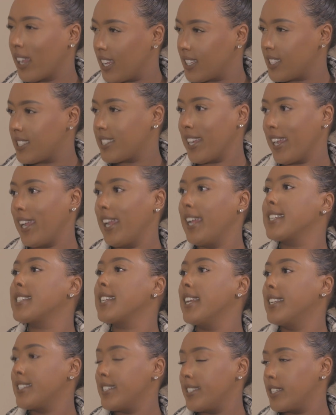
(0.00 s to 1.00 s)
Insight
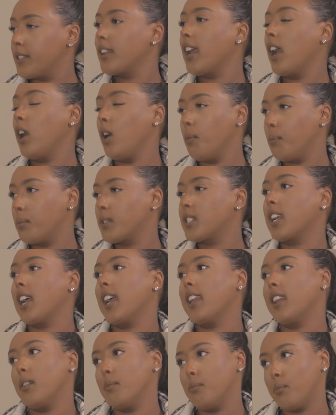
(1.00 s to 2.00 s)
and to help to
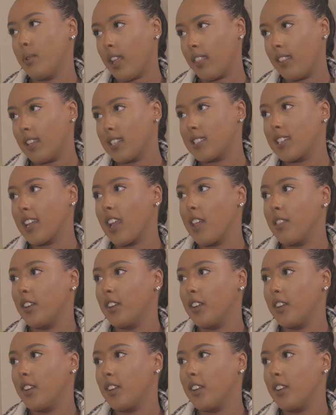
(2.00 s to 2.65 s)
kind of bring things together.